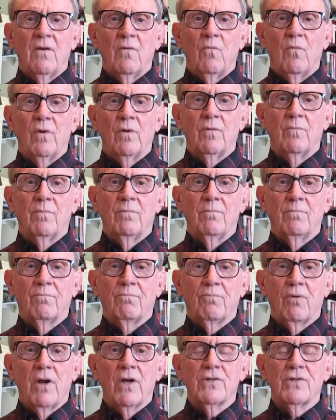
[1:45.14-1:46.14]
when
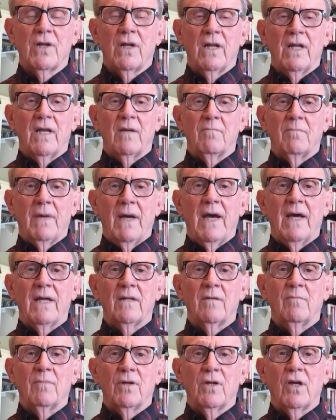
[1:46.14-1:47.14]
President-elect
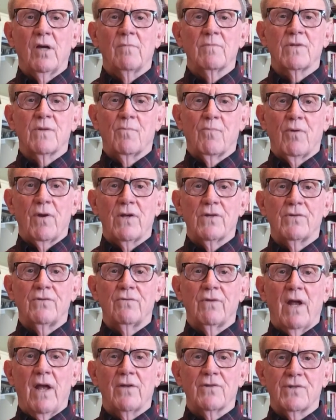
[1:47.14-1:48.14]
Biden becomes the President
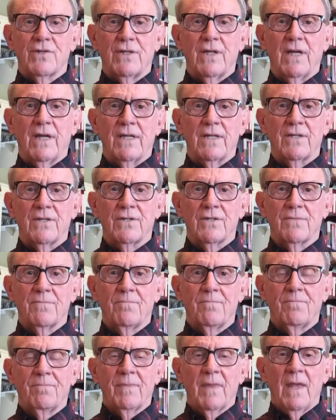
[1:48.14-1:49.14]
of the United States,
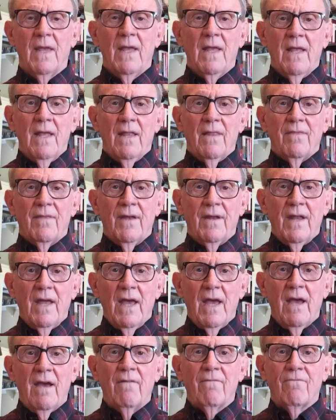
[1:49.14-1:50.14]
that
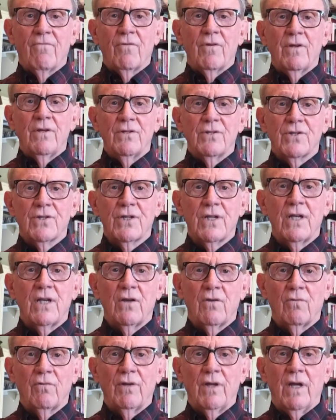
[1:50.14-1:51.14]
every
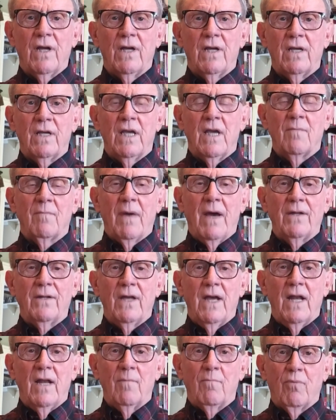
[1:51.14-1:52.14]
single day in my
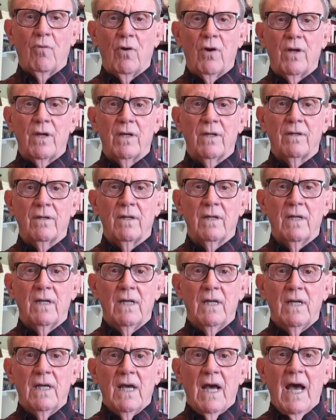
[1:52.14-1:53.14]
daily praying,
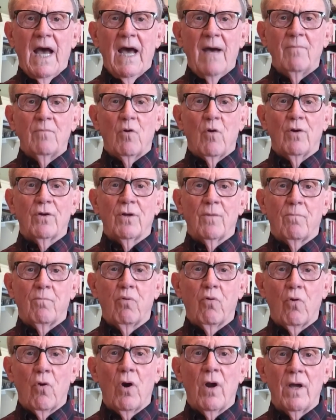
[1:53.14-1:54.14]
I'm going to
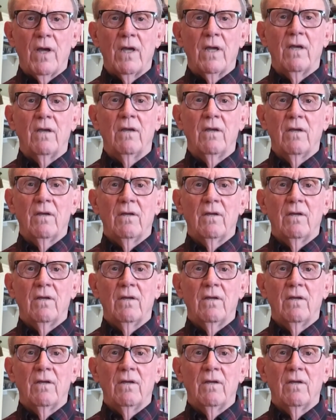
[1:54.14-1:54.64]
pray